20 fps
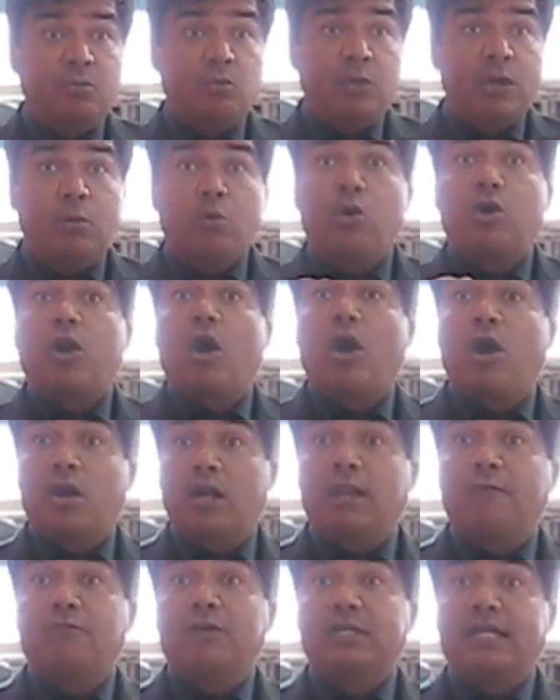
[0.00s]
We work hard
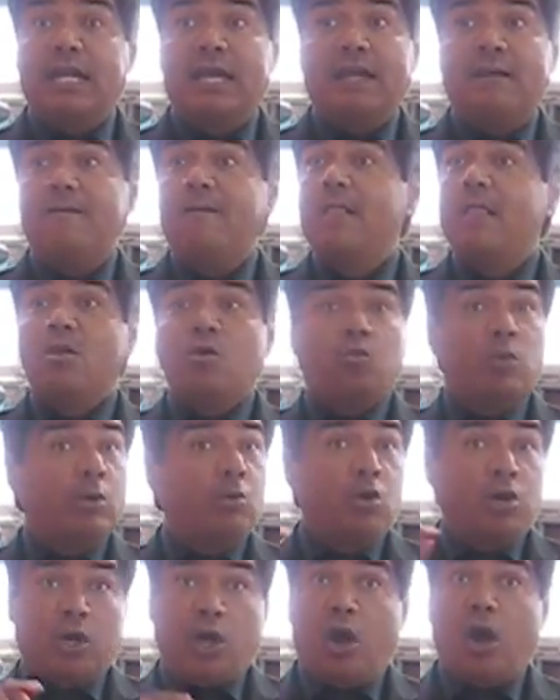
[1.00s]
every day. We
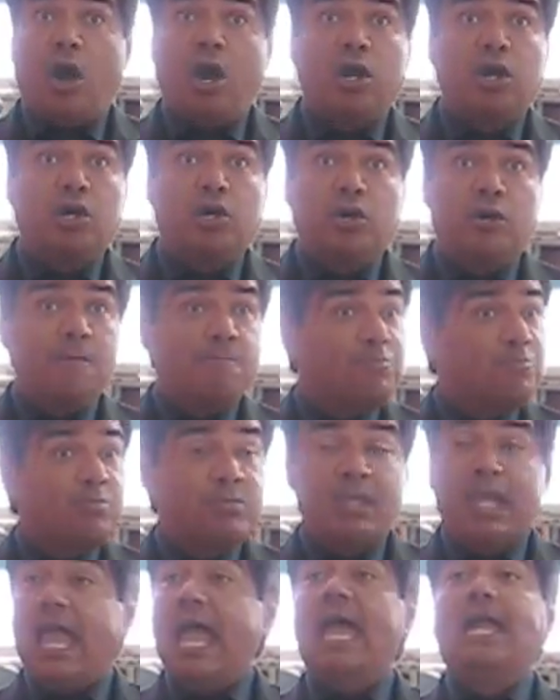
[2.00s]
work harder
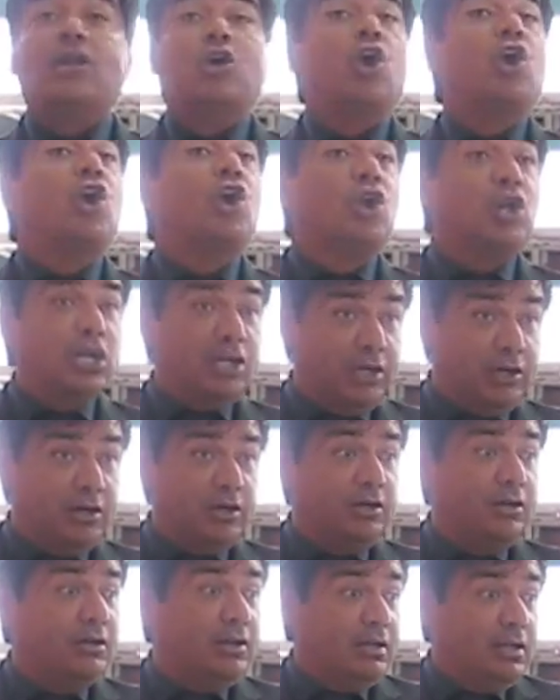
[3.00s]
and
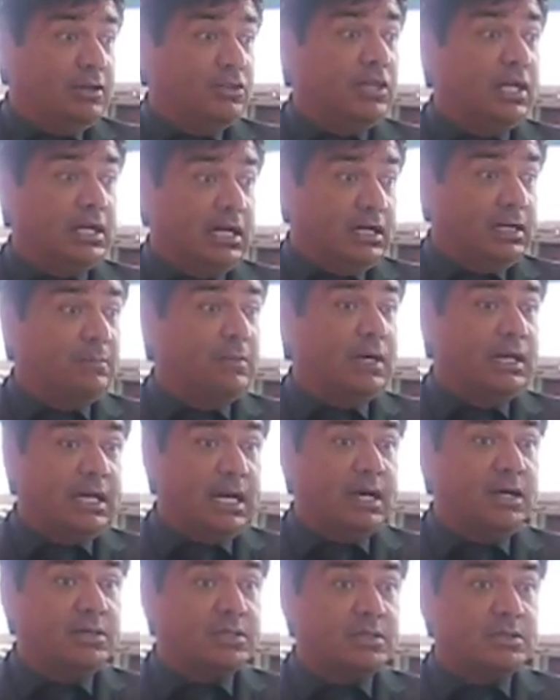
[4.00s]
earlier than anybody
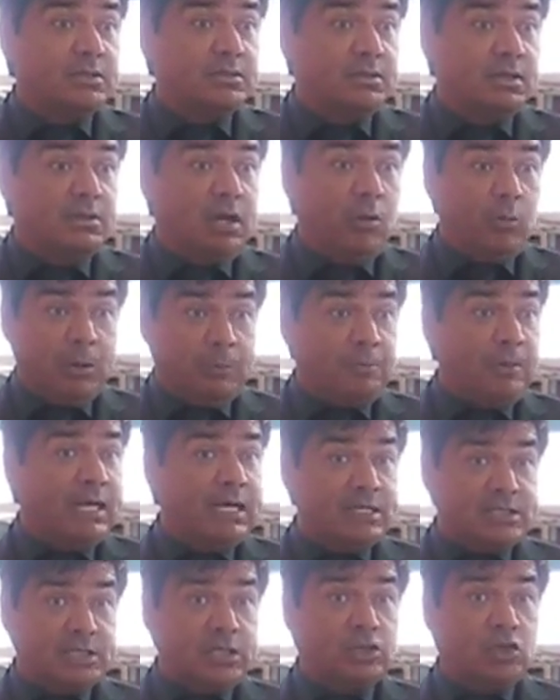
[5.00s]
else. Are we
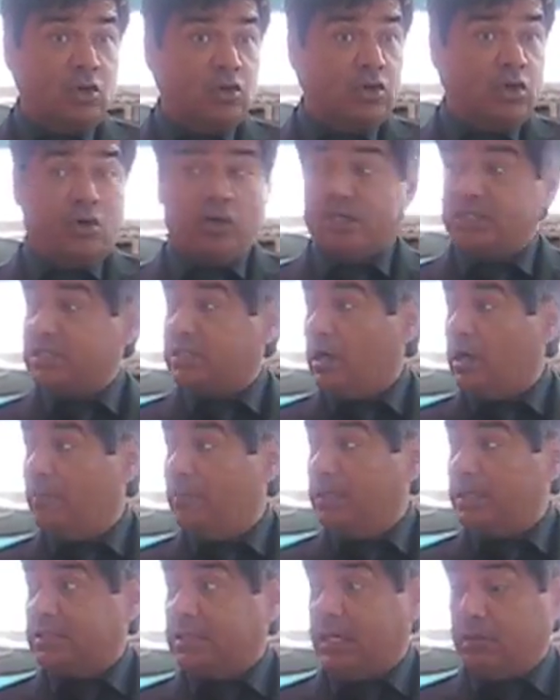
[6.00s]
playing Sudoku at
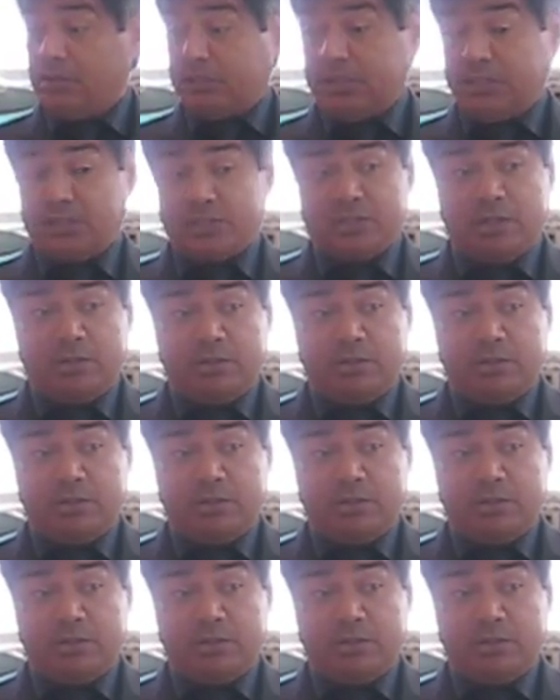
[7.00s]
Starbucks? I don't think so.